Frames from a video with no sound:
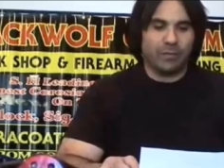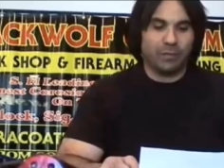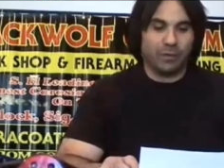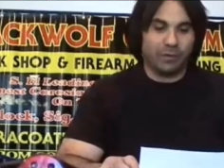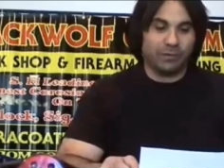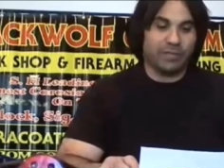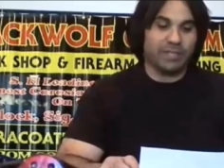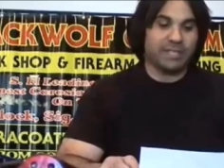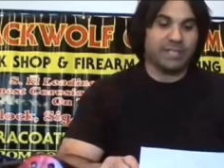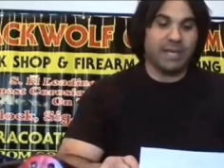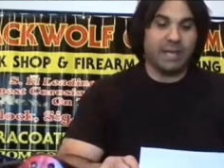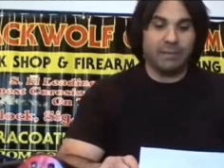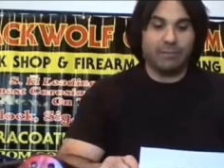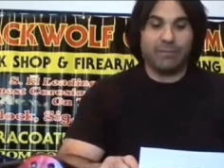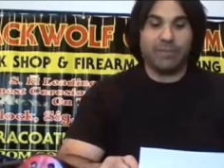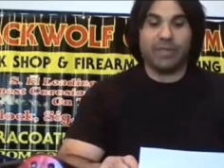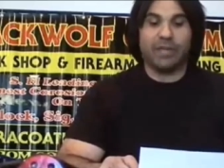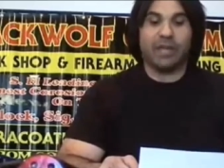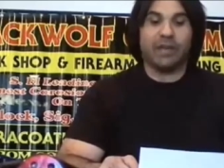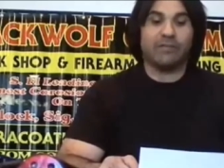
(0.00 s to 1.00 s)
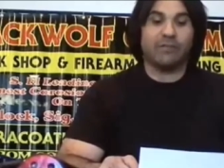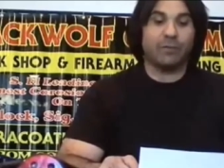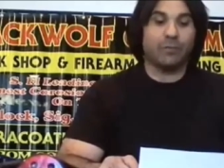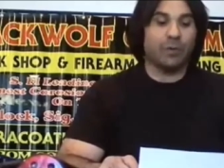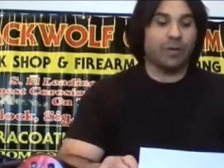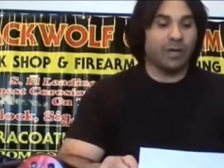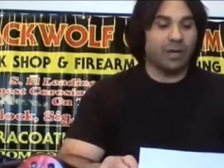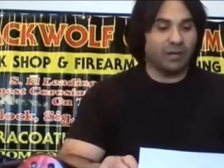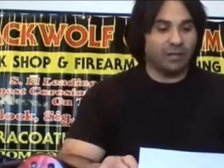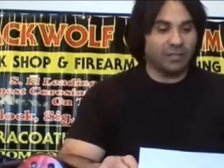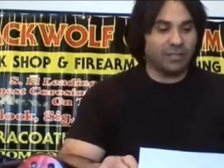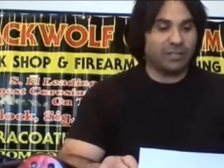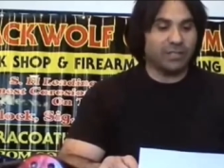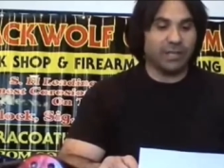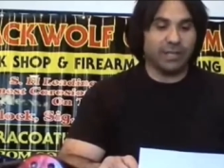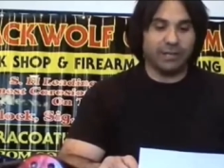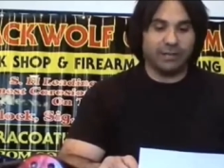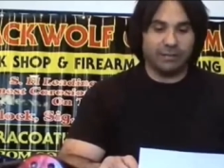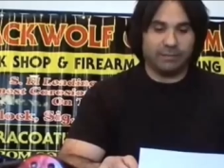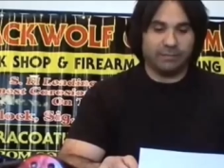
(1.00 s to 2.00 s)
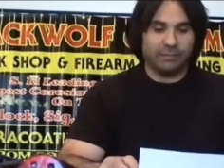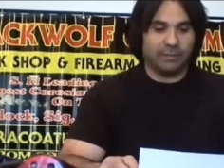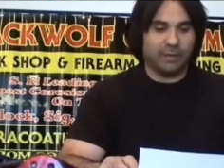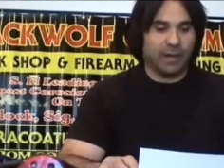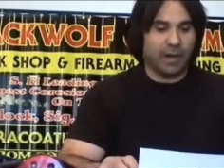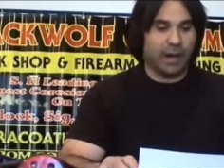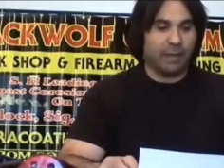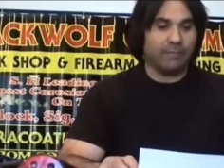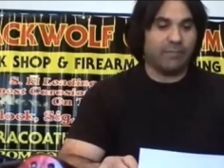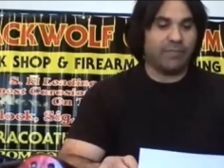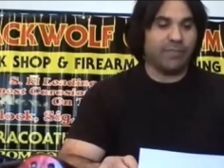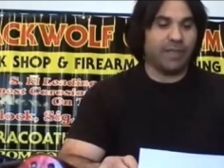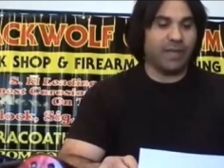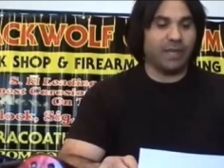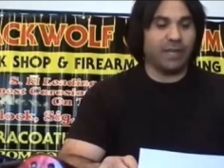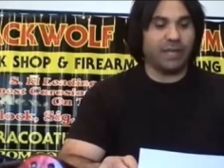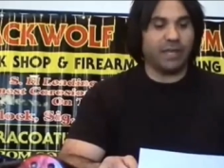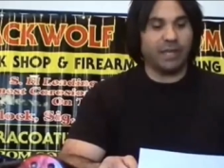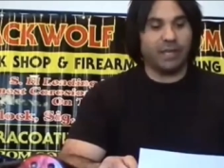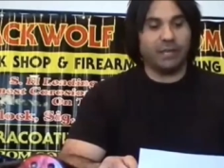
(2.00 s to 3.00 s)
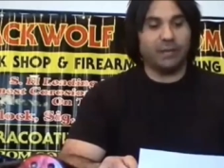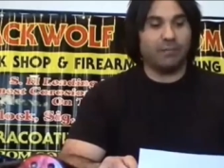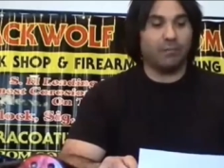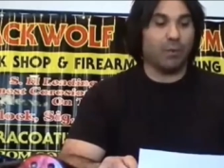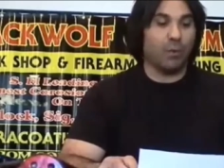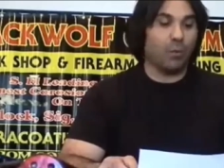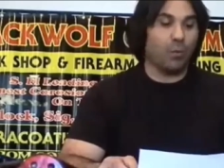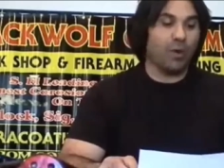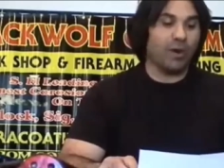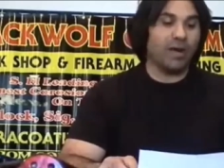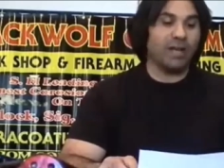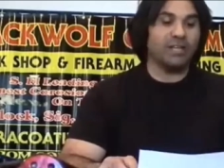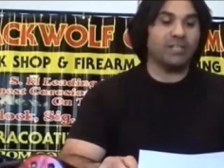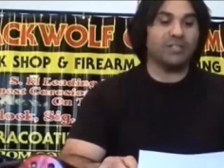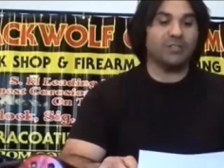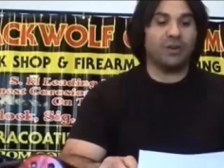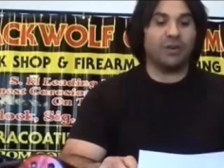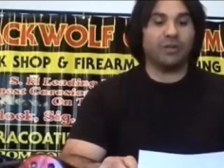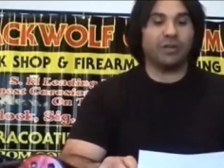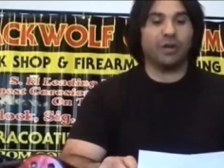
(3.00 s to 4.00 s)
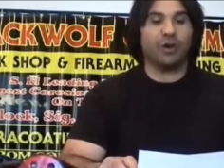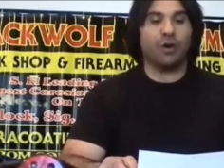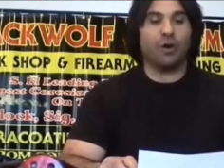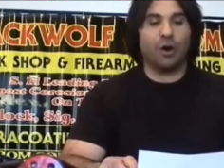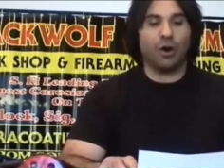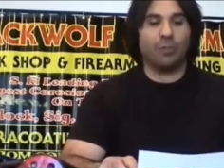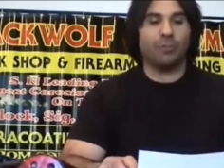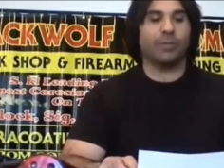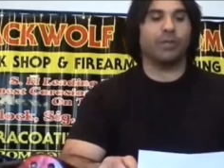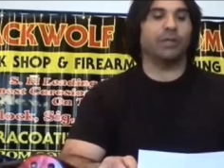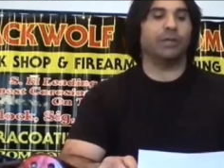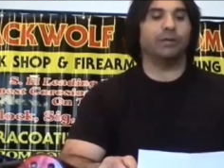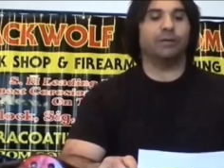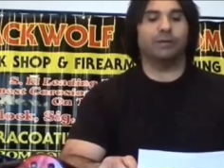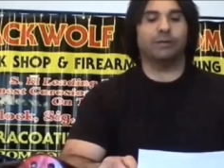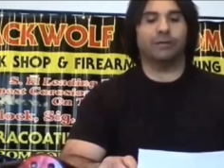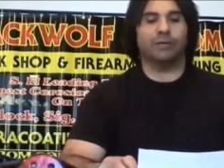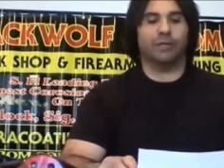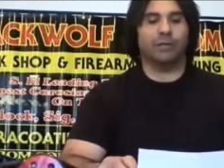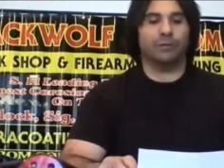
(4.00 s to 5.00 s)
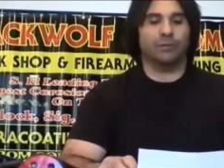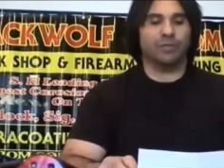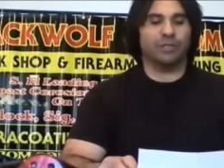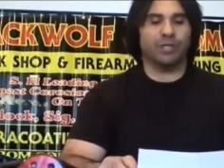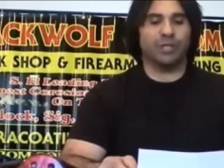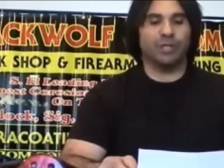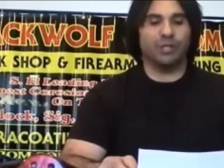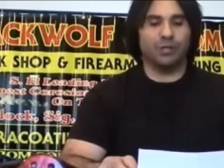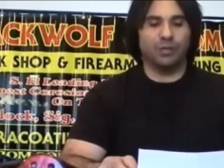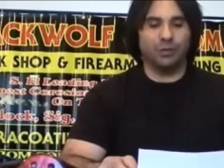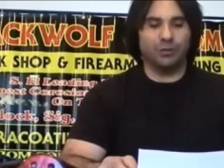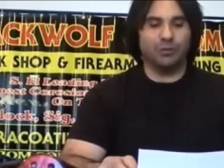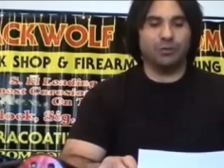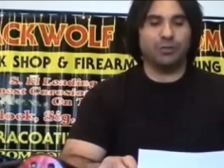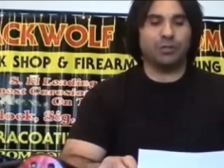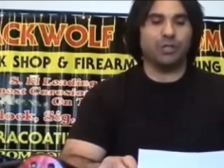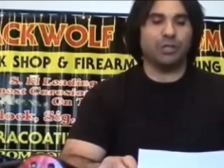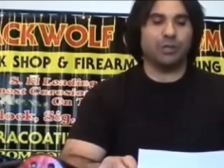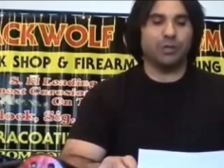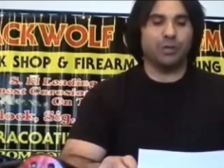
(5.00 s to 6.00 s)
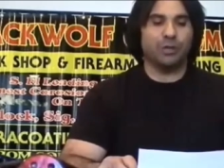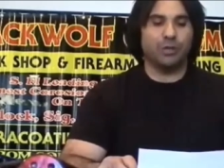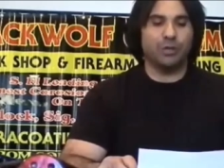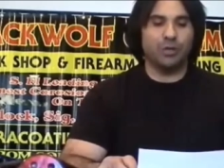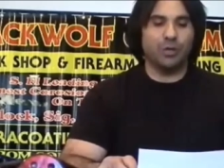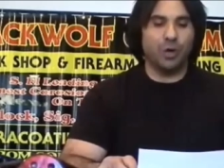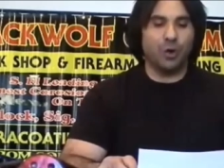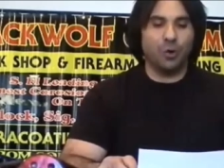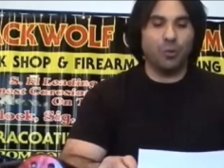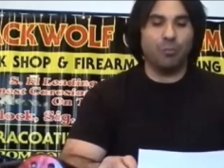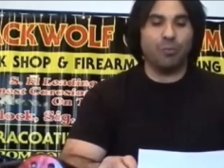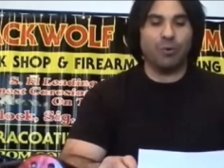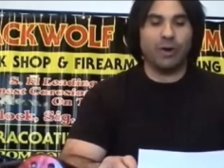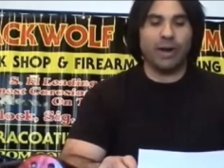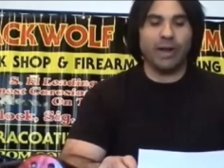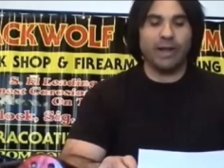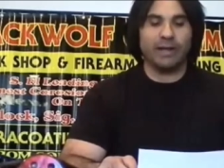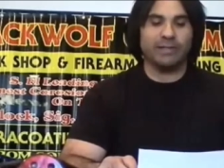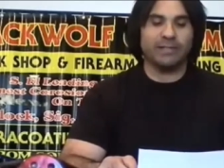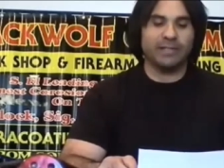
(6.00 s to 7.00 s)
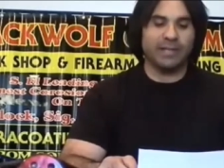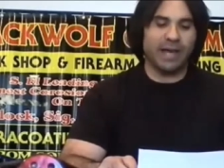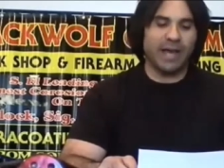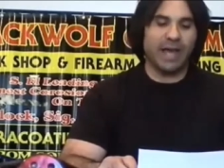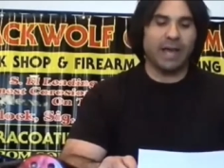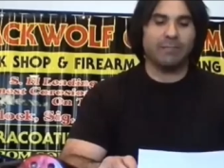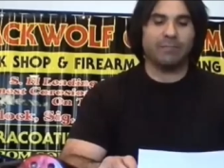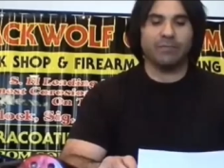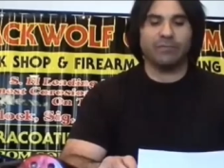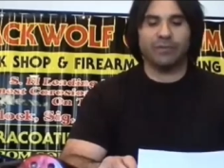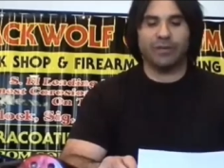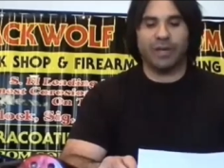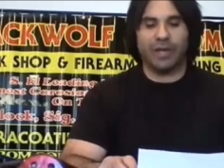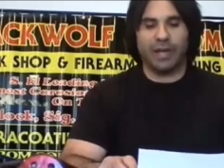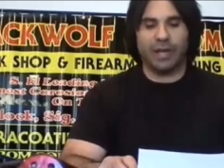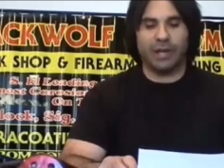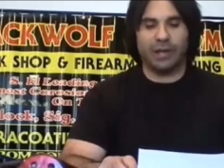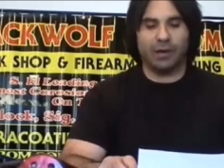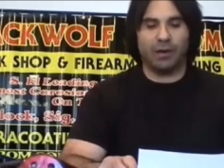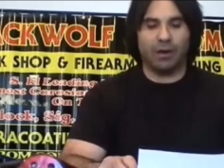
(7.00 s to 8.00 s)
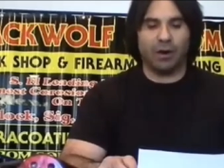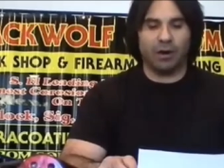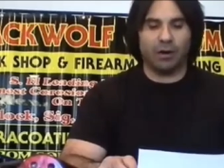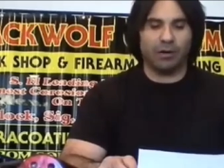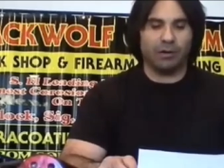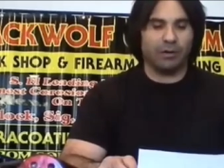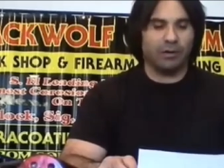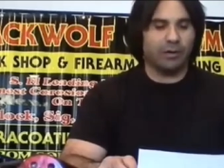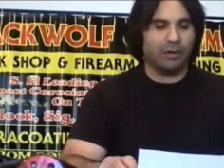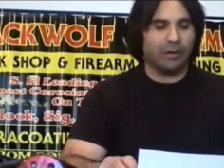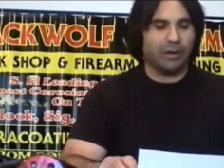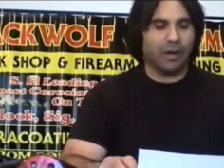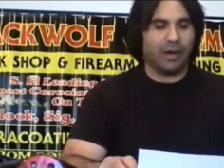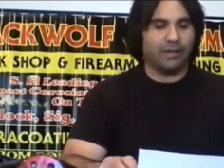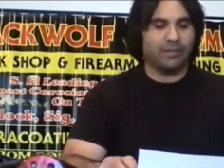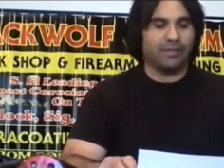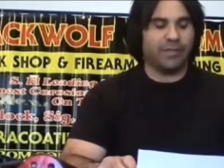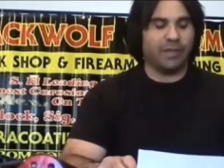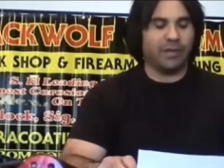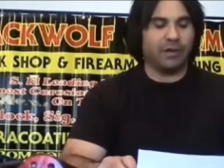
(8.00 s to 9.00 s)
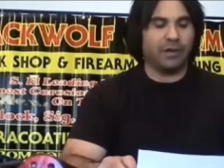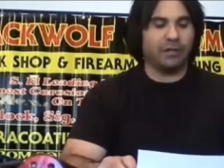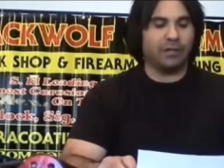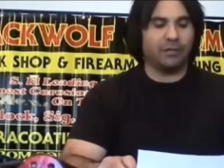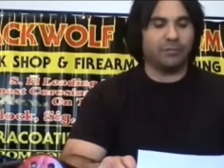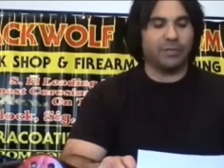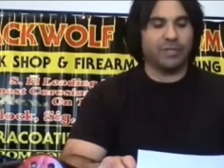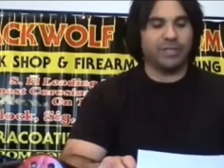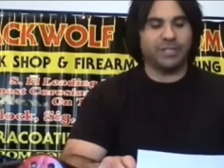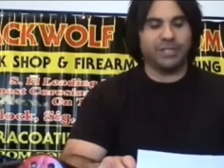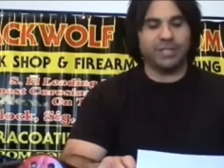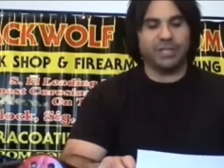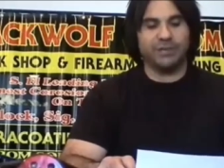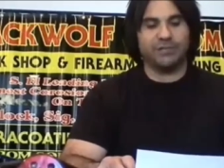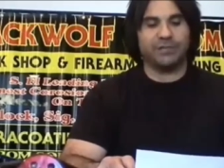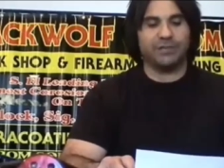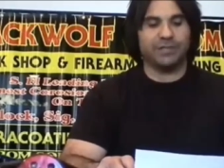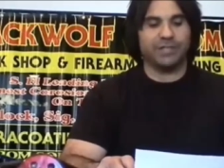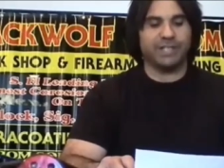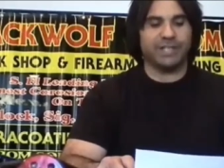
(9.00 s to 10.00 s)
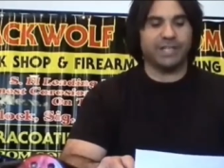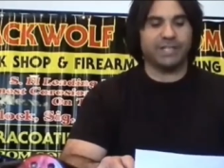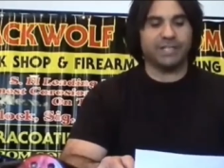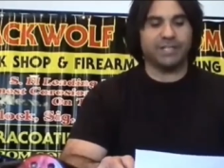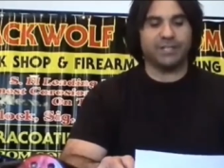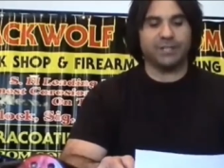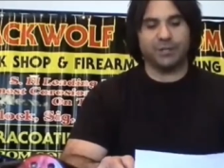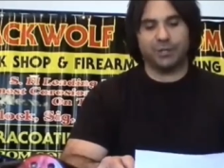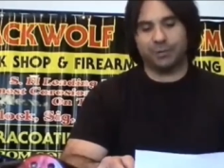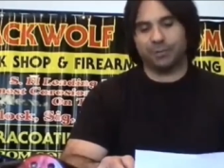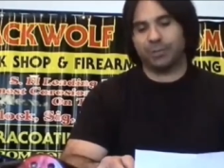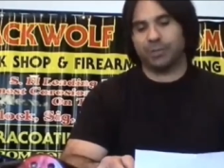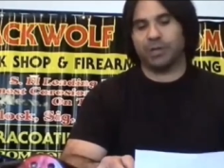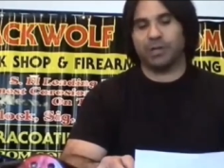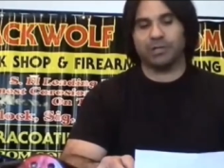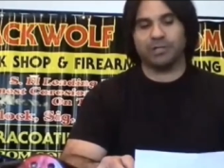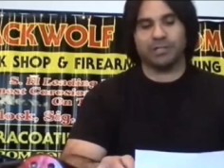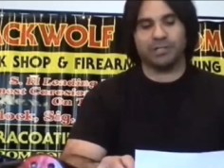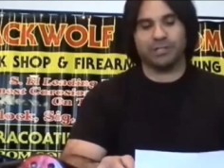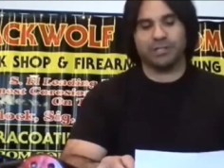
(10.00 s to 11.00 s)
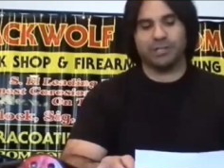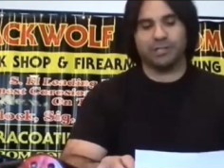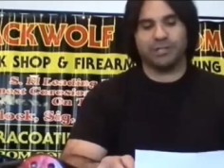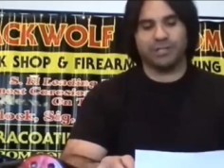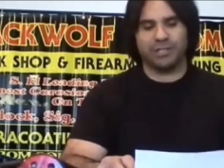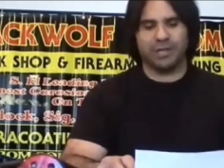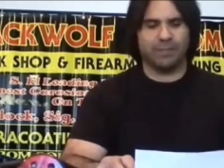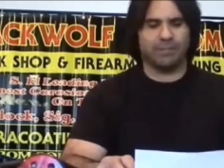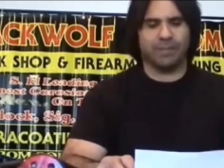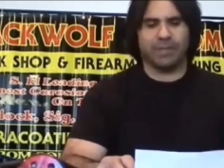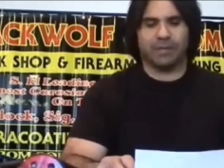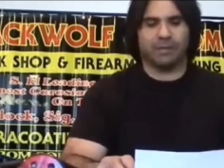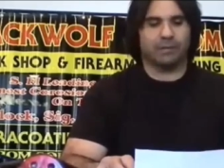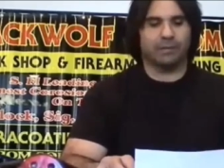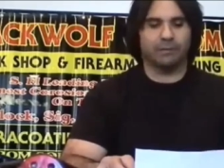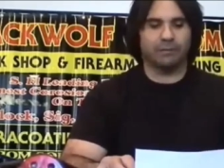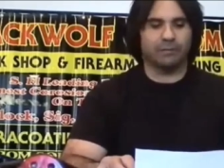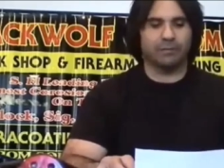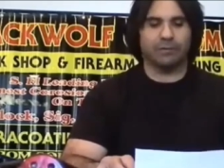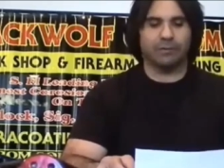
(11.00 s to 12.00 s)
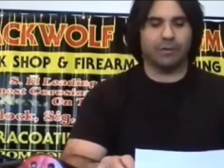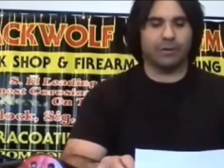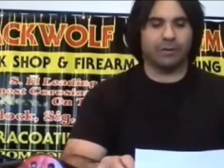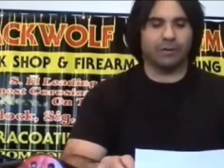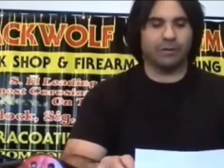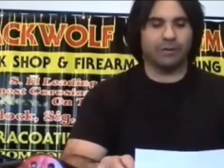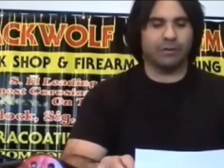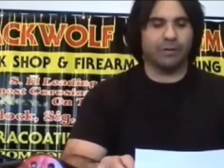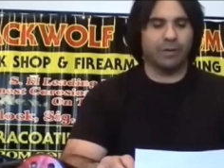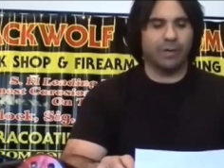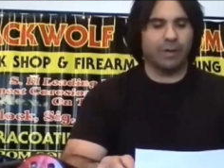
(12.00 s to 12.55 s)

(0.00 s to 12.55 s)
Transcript: I thought the same thing everyone else did. I'm thinking, but when I saw the carbine, it was a used, no-brand type of an AR. I think on the receiver it said surplus something or other.